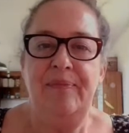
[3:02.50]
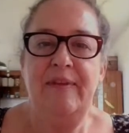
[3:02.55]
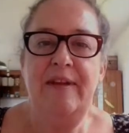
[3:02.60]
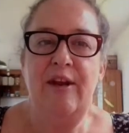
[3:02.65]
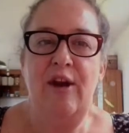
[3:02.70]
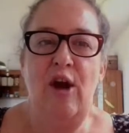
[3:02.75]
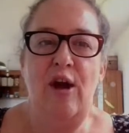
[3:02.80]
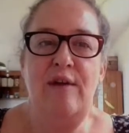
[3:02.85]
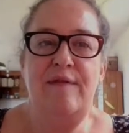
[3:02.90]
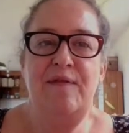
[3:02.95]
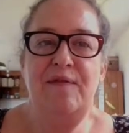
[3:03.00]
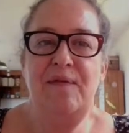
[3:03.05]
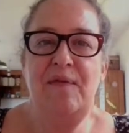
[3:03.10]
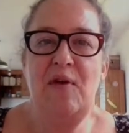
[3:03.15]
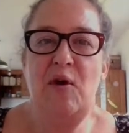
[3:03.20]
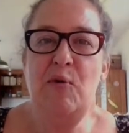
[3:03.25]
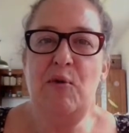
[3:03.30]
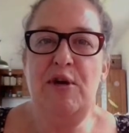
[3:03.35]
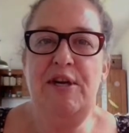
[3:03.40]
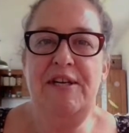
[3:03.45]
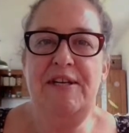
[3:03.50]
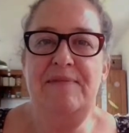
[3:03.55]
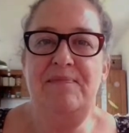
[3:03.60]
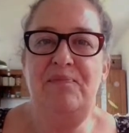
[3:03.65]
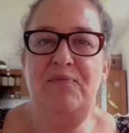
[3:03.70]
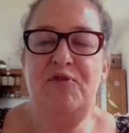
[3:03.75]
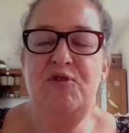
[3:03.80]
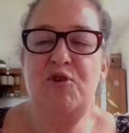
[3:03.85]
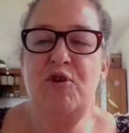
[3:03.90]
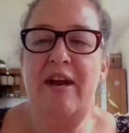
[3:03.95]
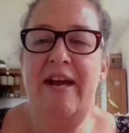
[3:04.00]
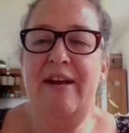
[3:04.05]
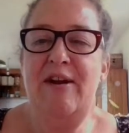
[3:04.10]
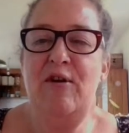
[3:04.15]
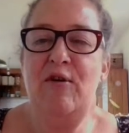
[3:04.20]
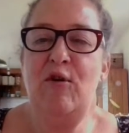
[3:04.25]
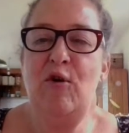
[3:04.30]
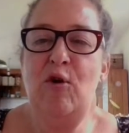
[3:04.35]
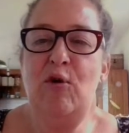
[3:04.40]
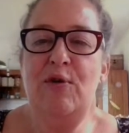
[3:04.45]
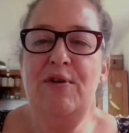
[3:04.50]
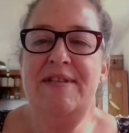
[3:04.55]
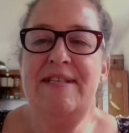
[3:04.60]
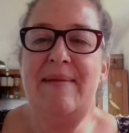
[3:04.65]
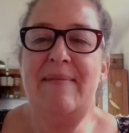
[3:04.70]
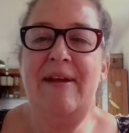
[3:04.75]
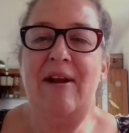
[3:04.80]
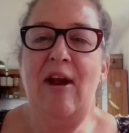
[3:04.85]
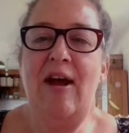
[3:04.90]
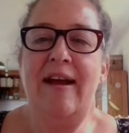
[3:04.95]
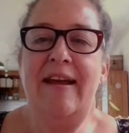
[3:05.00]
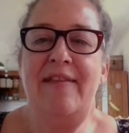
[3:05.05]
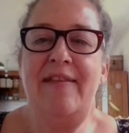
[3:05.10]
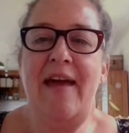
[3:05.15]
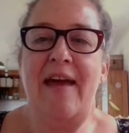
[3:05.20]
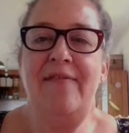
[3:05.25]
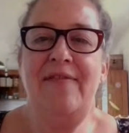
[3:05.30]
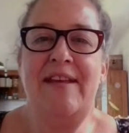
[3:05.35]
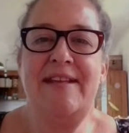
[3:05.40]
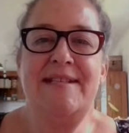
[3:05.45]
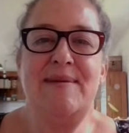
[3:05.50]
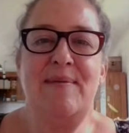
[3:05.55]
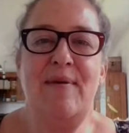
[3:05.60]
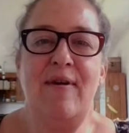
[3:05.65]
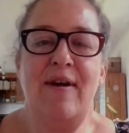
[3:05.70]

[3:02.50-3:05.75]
you know, if I want to treat her or something like that, that's